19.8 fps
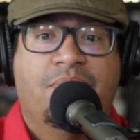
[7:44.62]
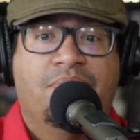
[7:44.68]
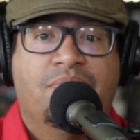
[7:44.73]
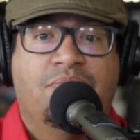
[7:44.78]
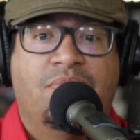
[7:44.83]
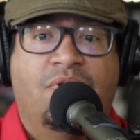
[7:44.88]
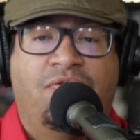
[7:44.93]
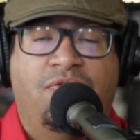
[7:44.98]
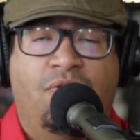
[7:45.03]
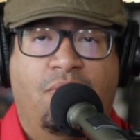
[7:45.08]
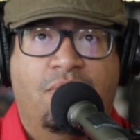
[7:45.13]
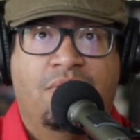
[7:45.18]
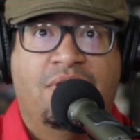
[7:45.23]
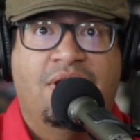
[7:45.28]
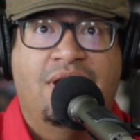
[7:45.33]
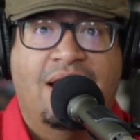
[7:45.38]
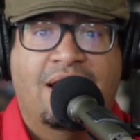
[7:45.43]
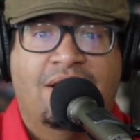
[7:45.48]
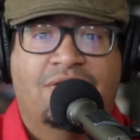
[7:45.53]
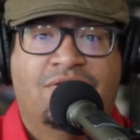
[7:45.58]
before the
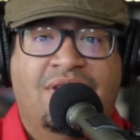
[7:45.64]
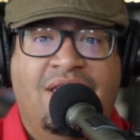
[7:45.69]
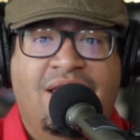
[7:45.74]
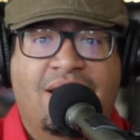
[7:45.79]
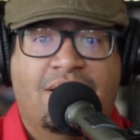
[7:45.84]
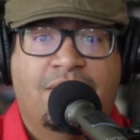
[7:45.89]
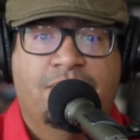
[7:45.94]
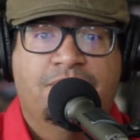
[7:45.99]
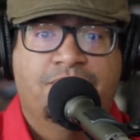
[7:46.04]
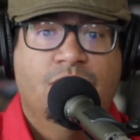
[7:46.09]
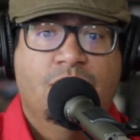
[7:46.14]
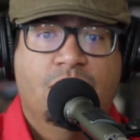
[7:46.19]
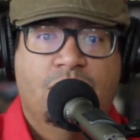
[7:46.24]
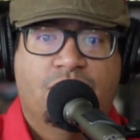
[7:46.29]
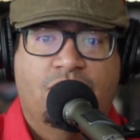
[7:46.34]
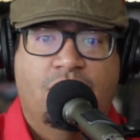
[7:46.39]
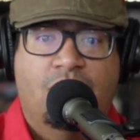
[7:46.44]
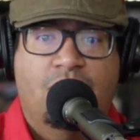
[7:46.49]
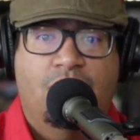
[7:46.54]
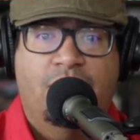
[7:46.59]
next kick.
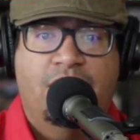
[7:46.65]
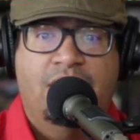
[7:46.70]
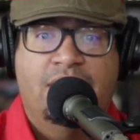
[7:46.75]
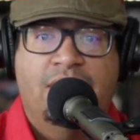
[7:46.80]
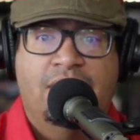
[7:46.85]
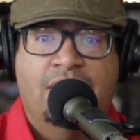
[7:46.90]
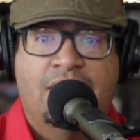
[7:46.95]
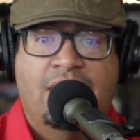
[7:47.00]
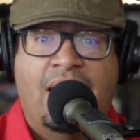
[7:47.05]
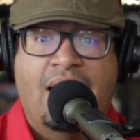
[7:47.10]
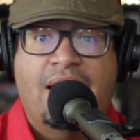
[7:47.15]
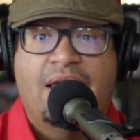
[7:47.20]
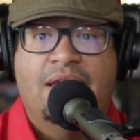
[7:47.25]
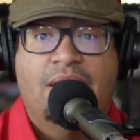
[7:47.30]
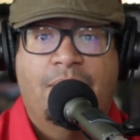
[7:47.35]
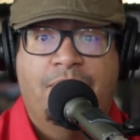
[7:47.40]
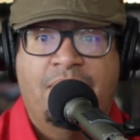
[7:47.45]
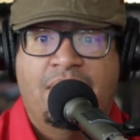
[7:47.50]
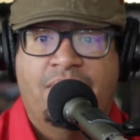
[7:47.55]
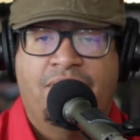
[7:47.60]
So I end
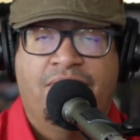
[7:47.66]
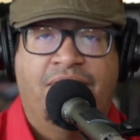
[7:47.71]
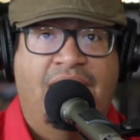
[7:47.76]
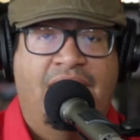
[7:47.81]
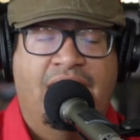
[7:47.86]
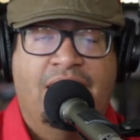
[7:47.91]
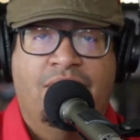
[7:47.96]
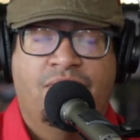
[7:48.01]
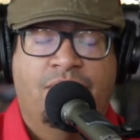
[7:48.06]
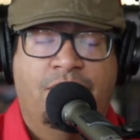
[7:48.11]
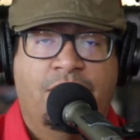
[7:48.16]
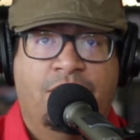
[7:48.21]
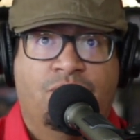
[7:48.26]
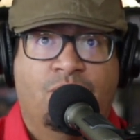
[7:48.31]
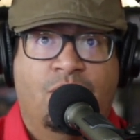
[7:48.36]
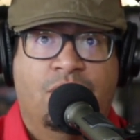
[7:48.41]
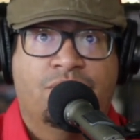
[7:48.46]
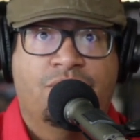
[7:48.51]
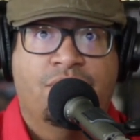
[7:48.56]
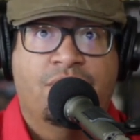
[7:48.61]
up being fine from the
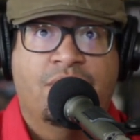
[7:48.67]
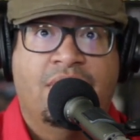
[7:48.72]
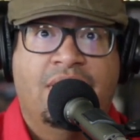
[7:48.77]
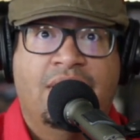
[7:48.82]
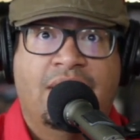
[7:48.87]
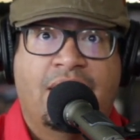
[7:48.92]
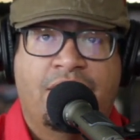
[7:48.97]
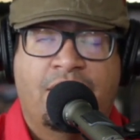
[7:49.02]
sweltering heat.